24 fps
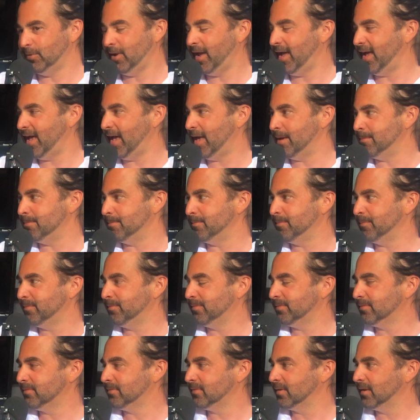a.m.
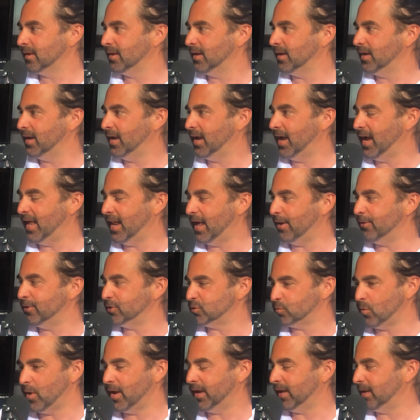and I was
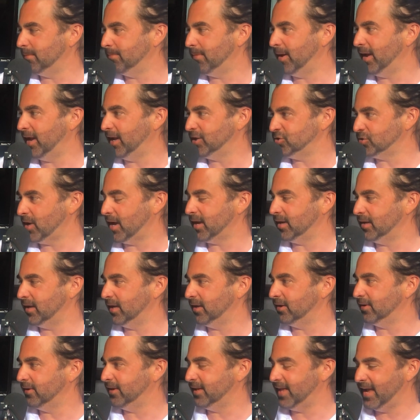walking by a dry
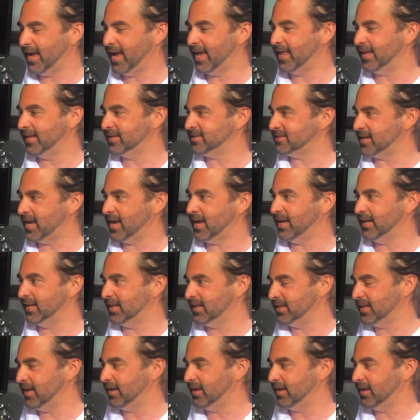cleaner and they had a sign in